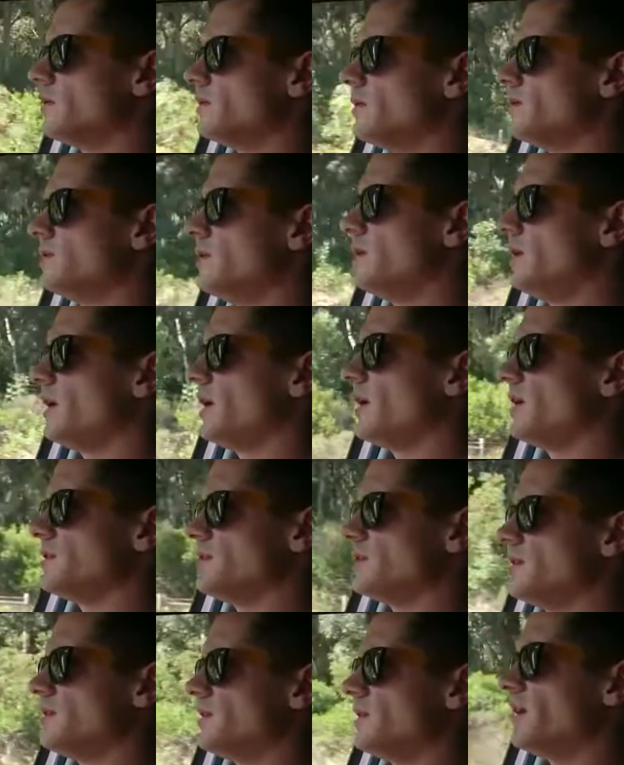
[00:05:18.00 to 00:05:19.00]
seeing
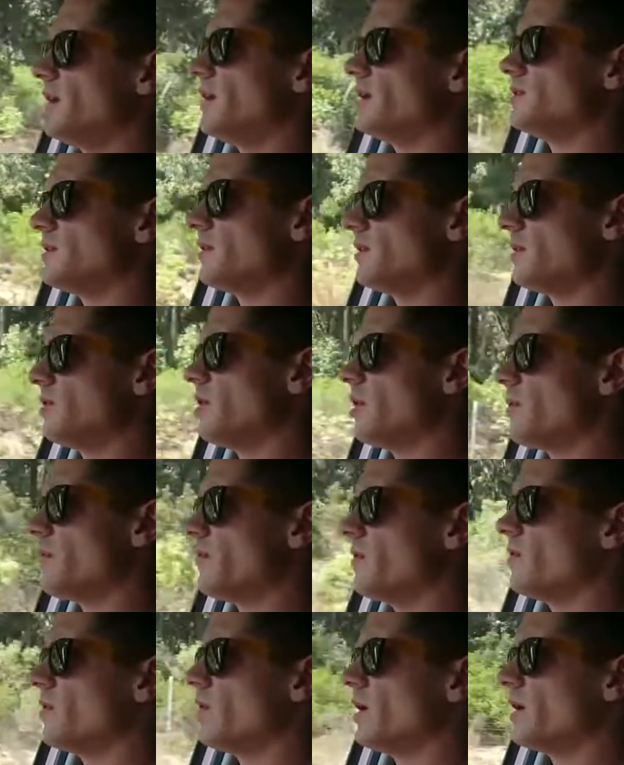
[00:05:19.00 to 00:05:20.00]
as it is at the top
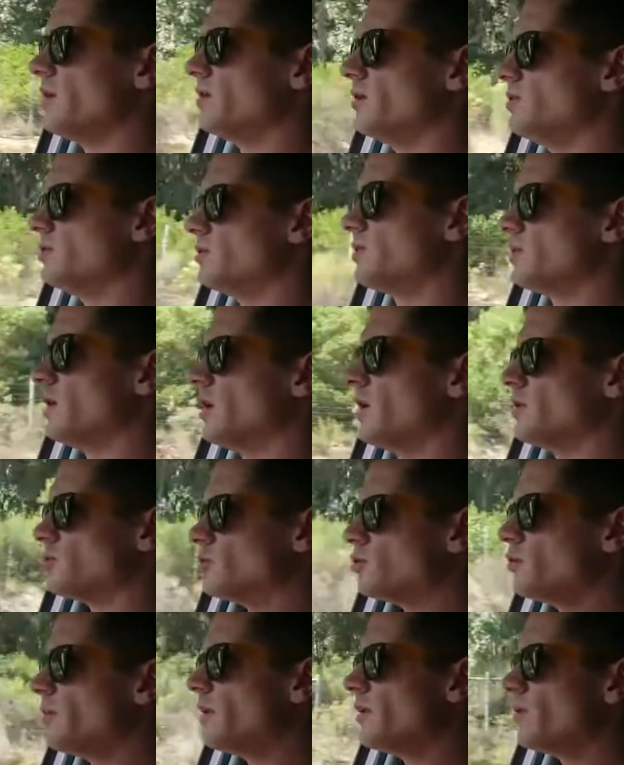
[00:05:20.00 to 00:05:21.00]
of the range
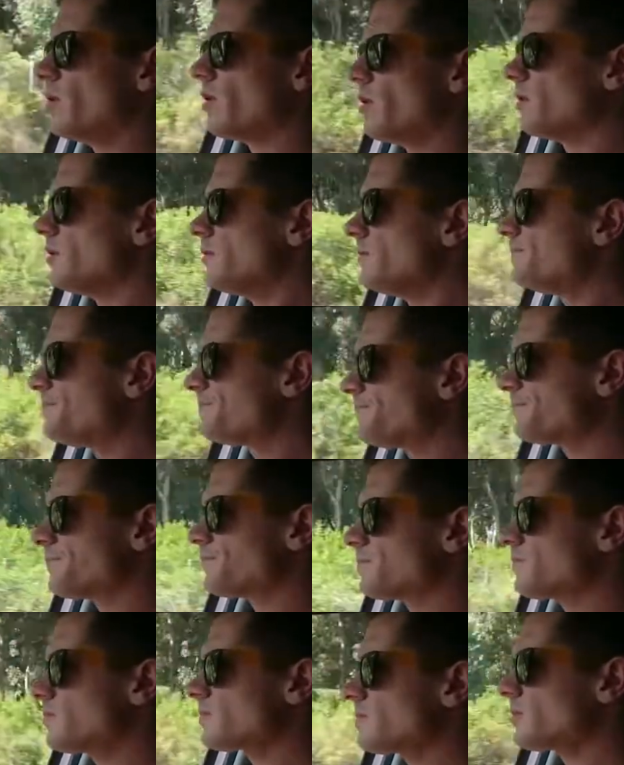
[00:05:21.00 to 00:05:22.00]
Hazumi model.
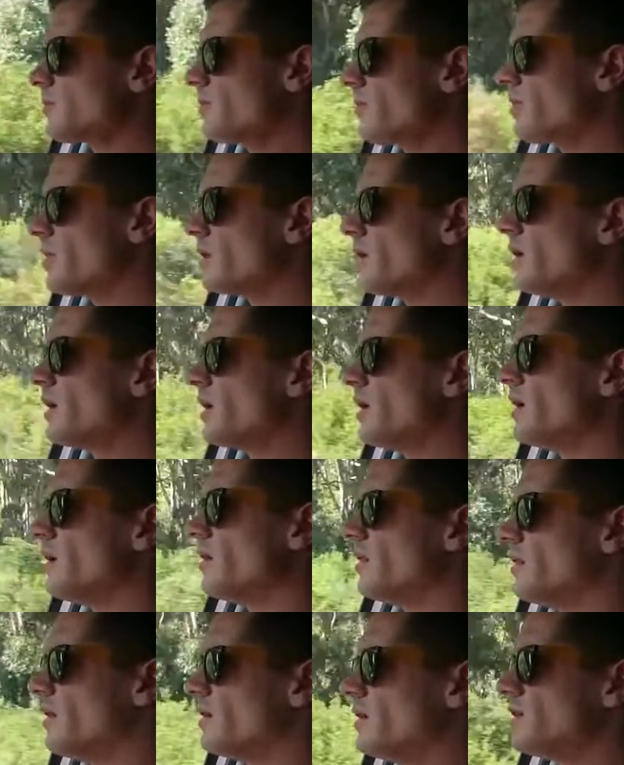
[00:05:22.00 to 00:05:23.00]

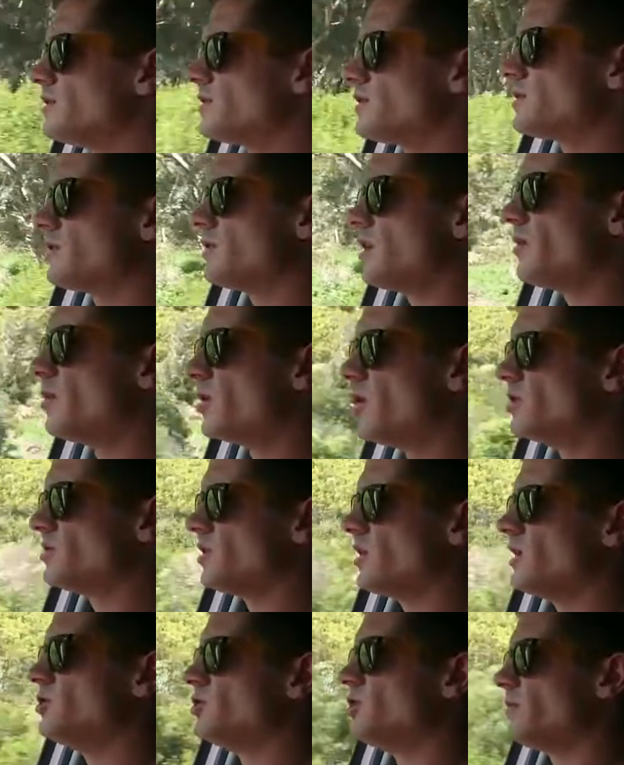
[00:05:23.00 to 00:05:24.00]
This turbo
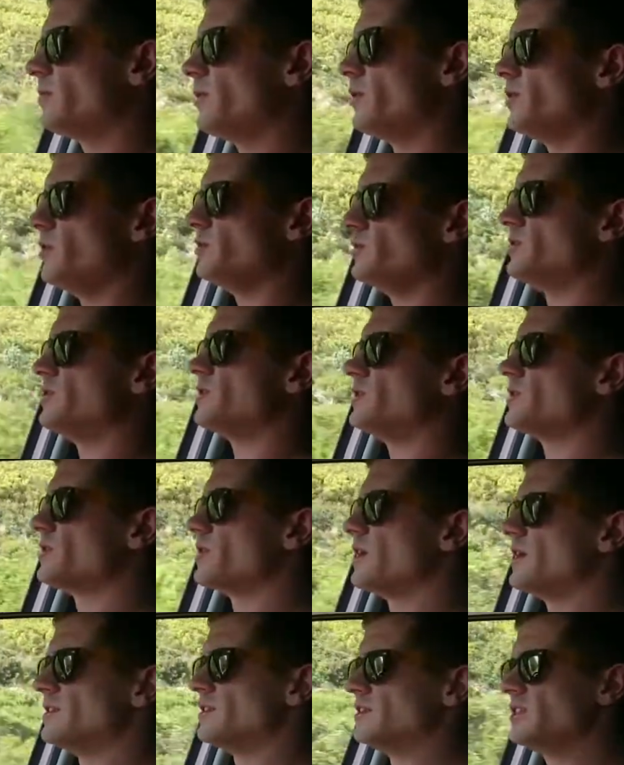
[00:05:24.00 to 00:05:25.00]
diesel engine produces
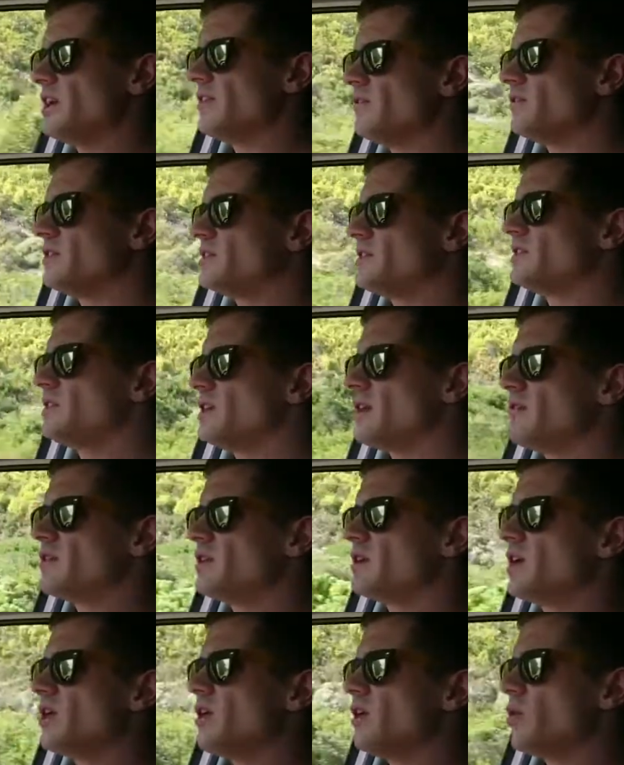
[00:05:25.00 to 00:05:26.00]

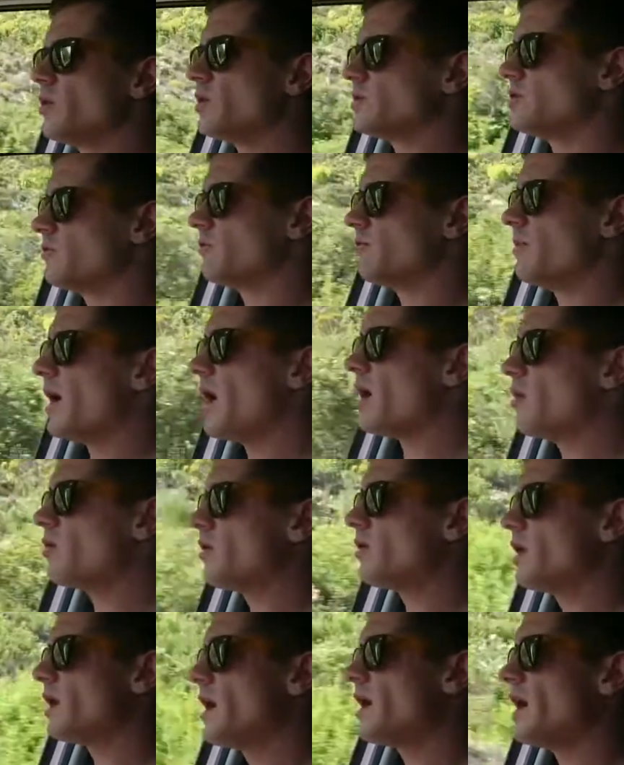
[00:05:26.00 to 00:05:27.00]
77 kilowatts of
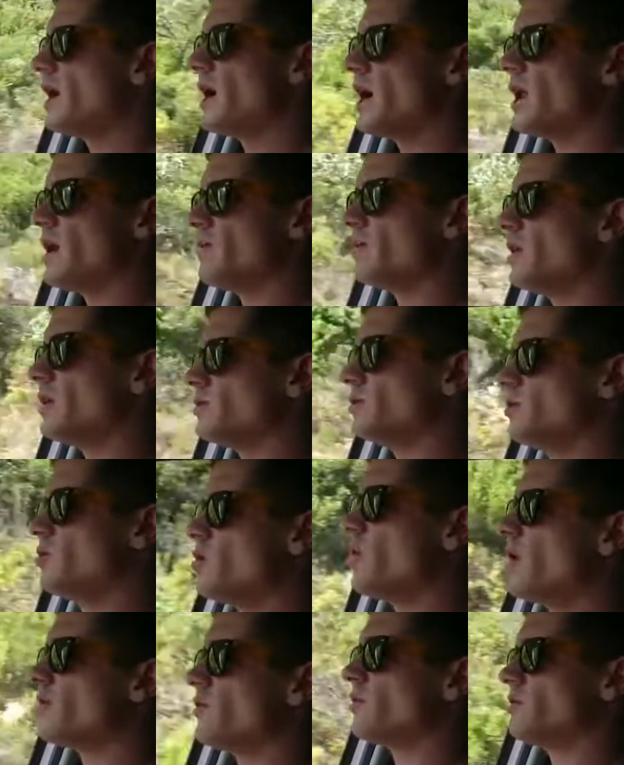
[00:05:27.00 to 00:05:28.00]
power and about
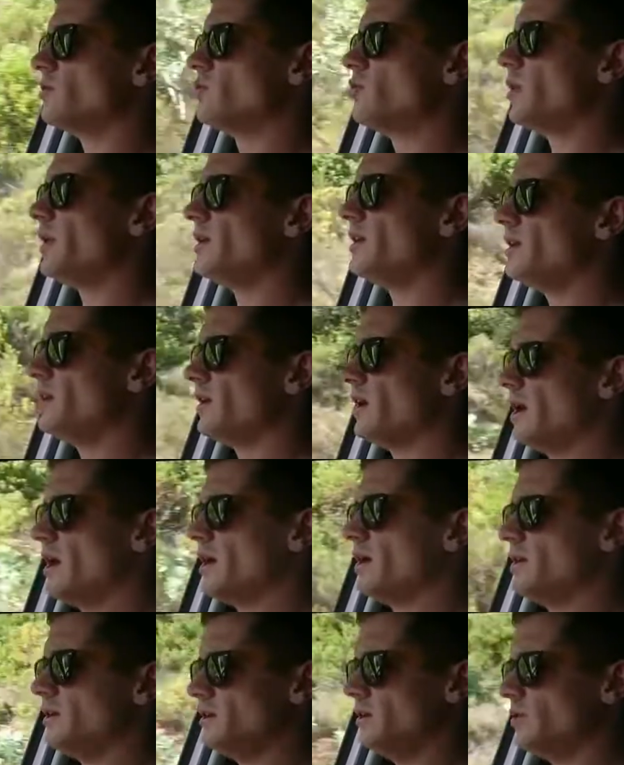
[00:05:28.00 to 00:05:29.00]
220
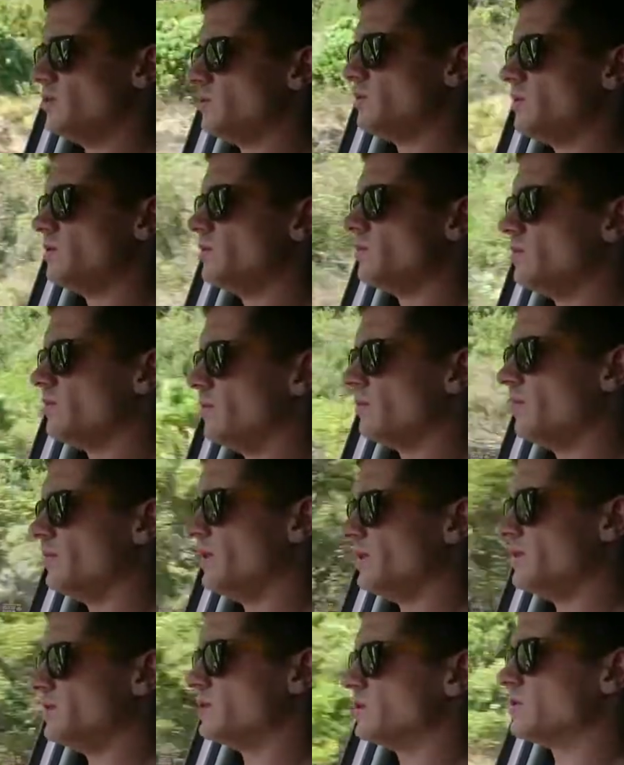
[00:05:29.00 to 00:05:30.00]
Newton
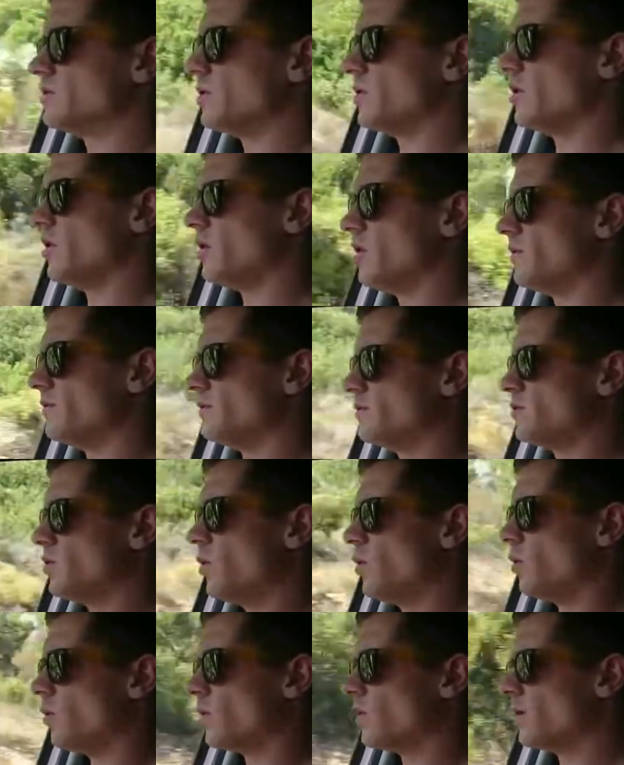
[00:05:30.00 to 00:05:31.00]
meters of
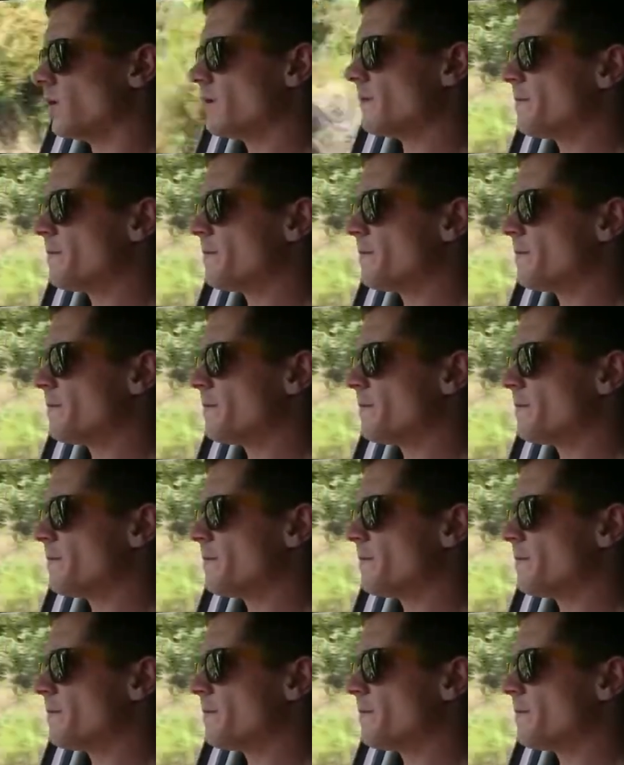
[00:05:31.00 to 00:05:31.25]
torque.